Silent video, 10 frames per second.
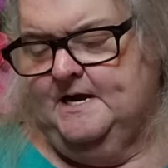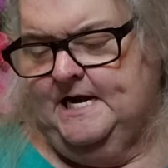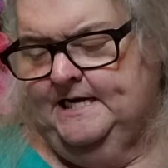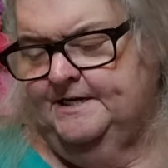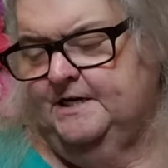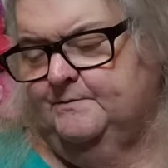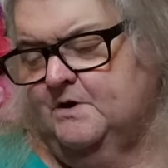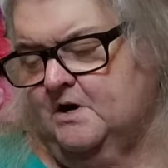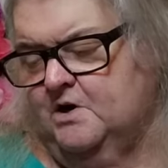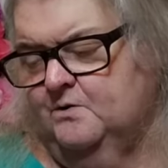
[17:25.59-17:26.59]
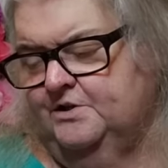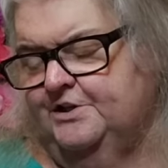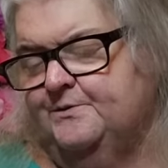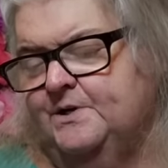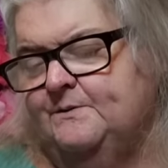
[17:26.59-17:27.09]
I ended up not going to
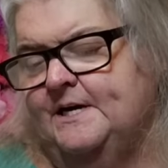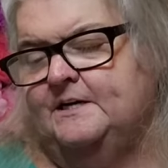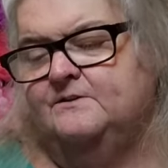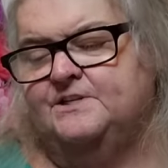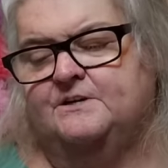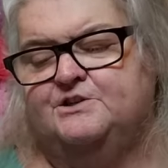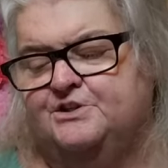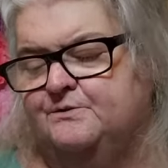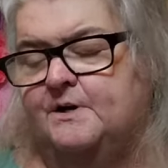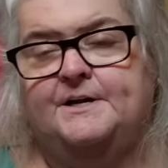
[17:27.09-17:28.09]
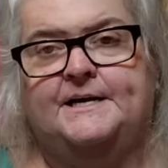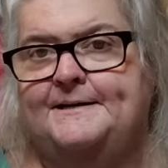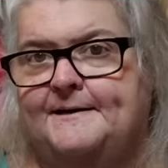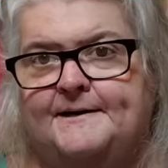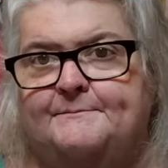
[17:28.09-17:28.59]
three rounds. I was just running out
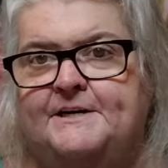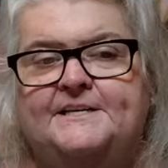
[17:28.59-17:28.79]
of time.